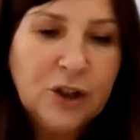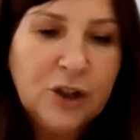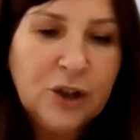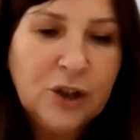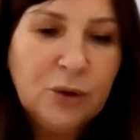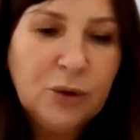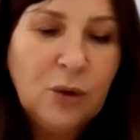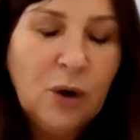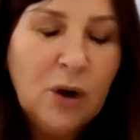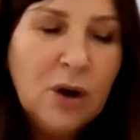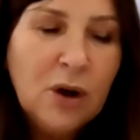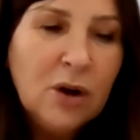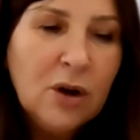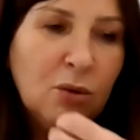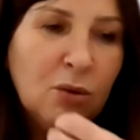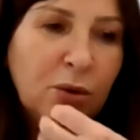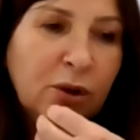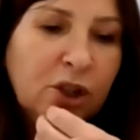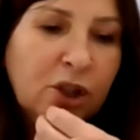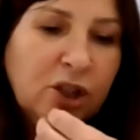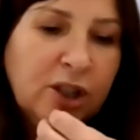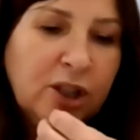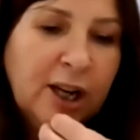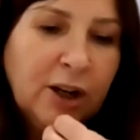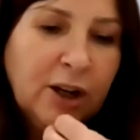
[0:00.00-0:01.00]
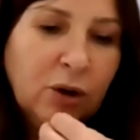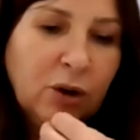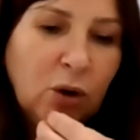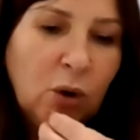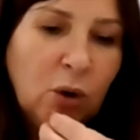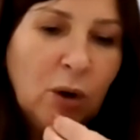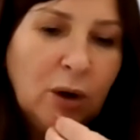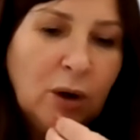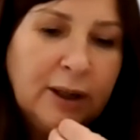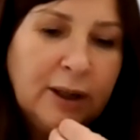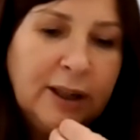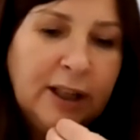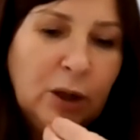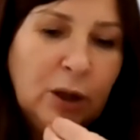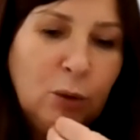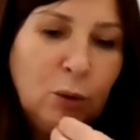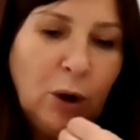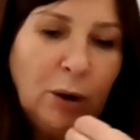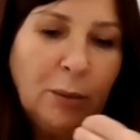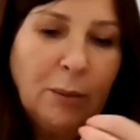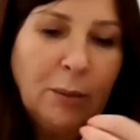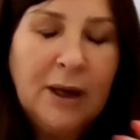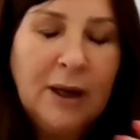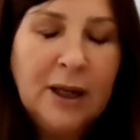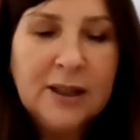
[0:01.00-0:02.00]
So, what does gender equality in the
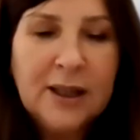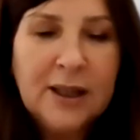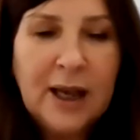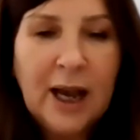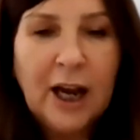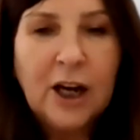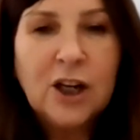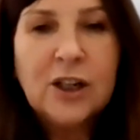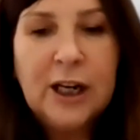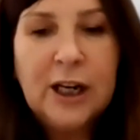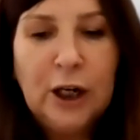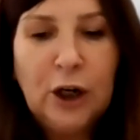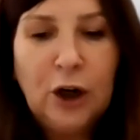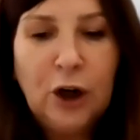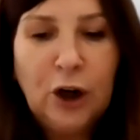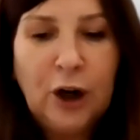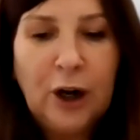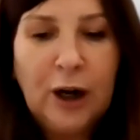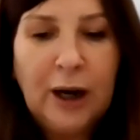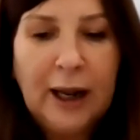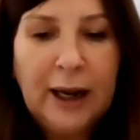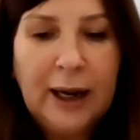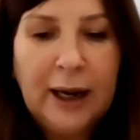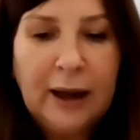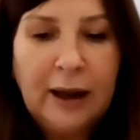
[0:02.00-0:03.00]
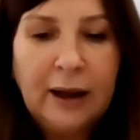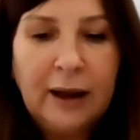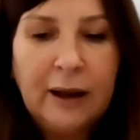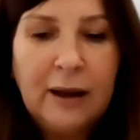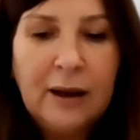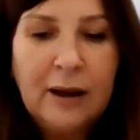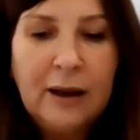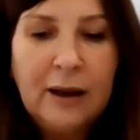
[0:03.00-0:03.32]
workplace actually look like?